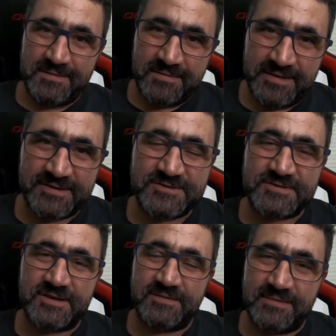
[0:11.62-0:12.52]

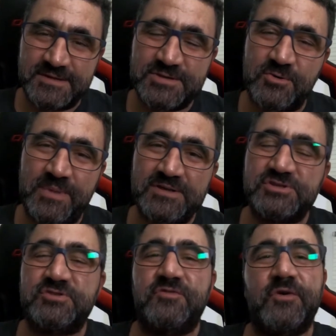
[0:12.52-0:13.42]
Thanks so
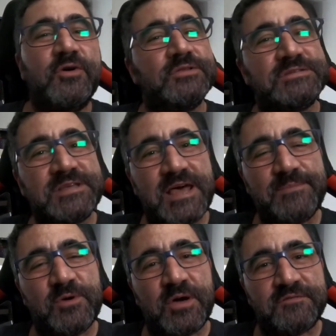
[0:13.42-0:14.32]
much for all the
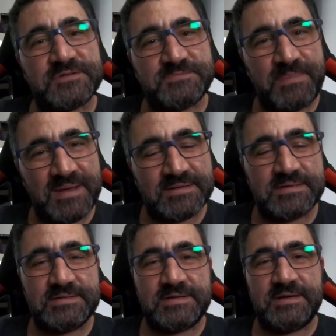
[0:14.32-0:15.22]
time you have
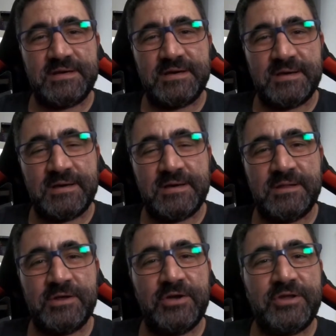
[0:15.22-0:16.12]
spent
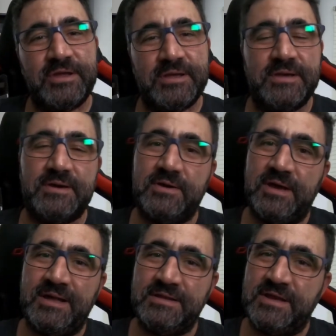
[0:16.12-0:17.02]
learning
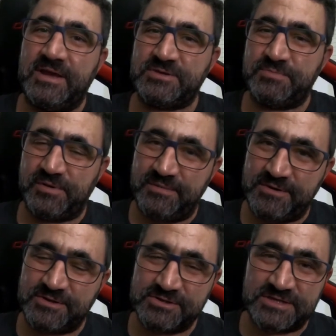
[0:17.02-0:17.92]

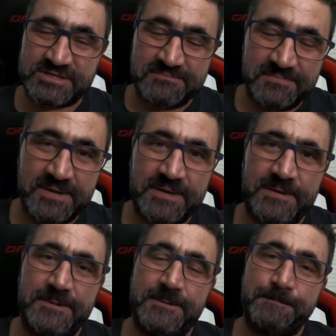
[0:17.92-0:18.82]
LDSperimetral system.
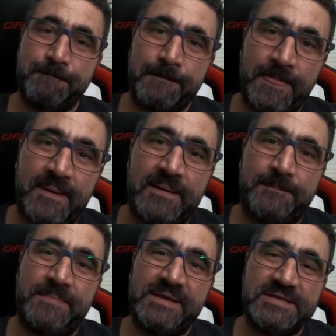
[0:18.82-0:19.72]

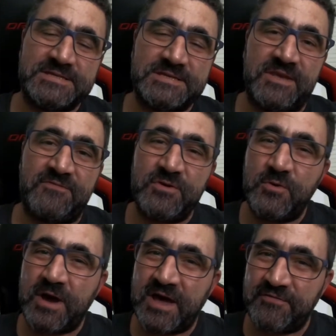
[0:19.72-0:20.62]
Please, if
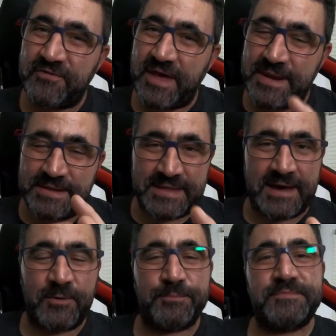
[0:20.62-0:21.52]
you have any
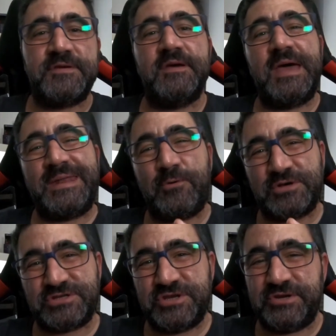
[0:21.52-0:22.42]
doubt, any
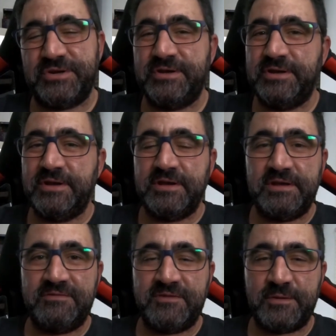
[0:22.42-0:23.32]
question,
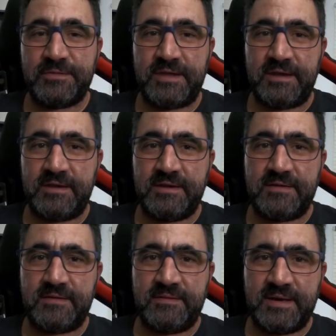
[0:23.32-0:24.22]
if you
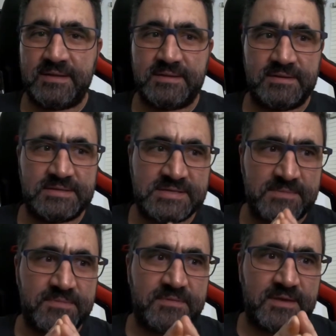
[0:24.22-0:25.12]
think that
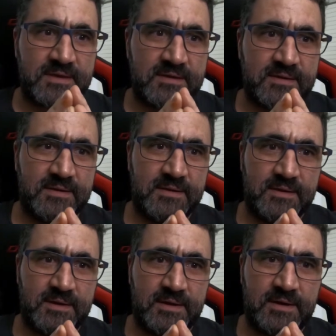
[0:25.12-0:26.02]
something
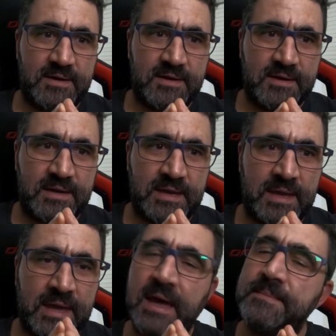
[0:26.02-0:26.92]

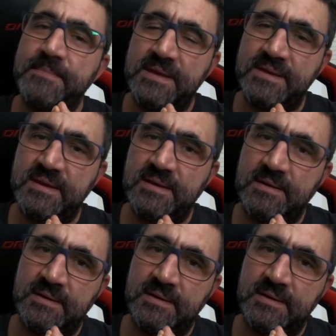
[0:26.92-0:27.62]
can be